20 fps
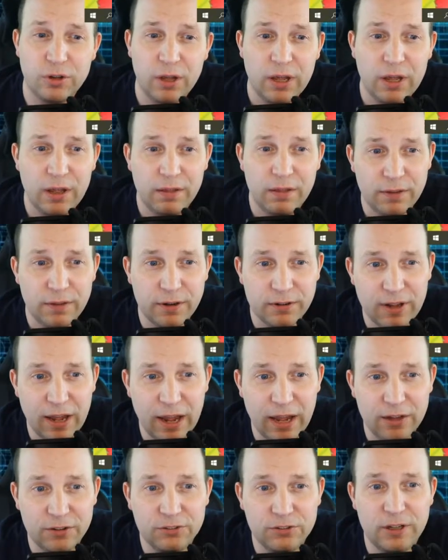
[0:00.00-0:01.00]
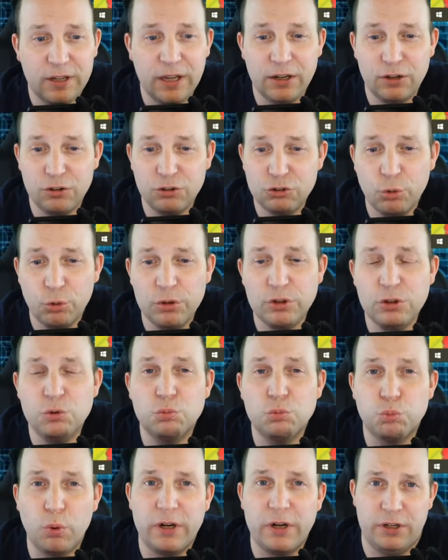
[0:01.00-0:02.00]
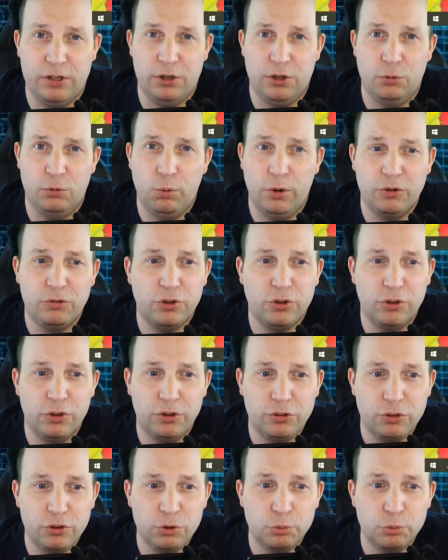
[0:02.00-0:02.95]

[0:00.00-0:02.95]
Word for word: that it's asking and it's showing you right here what it's going to do.